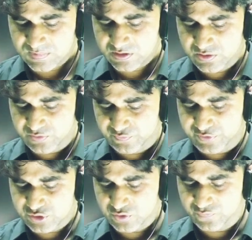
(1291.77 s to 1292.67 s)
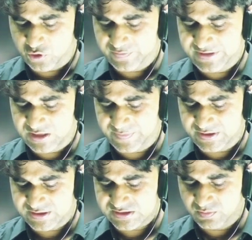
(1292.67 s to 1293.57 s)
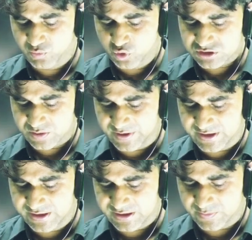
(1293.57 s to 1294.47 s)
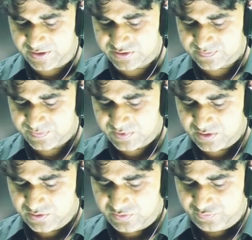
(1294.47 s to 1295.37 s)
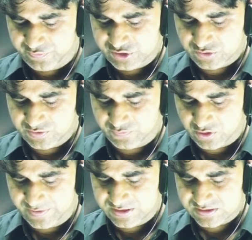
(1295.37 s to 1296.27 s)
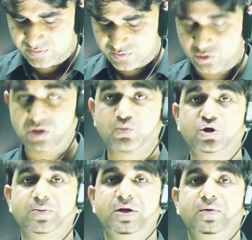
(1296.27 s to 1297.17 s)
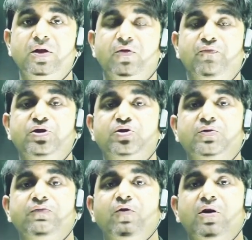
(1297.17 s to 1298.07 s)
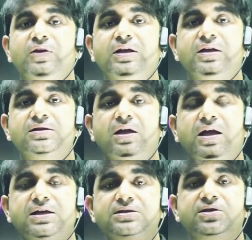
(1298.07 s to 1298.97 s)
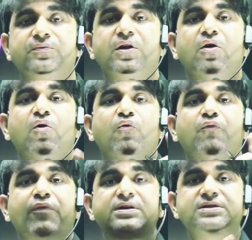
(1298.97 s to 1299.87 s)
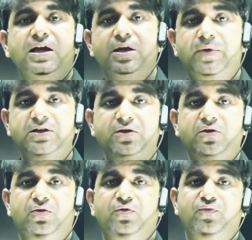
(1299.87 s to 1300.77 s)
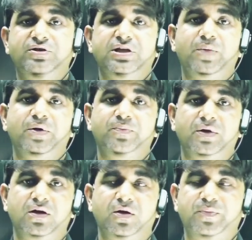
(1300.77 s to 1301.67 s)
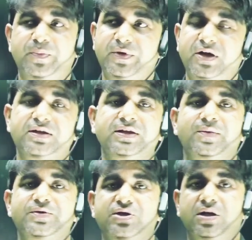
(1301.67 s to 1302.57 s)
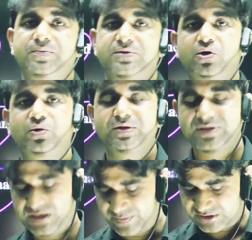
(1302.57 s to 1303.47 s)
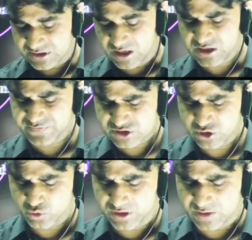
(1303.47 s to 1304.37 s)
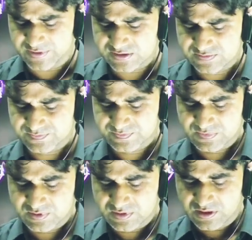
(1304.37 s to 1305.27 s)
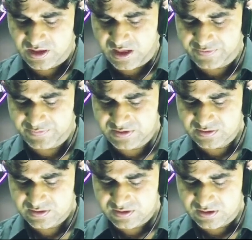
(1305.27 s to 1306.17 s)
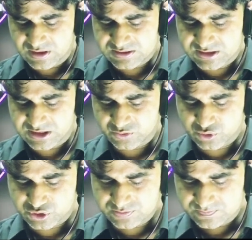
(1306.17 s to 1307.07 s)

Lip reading: Which of the following element is the most abundant element? Which of the following is the not most abundant? Which of the following has the first element which have been prepared in the chemistry labs, or you can say chemistry, artificially grown elements? Everyone, answer that question.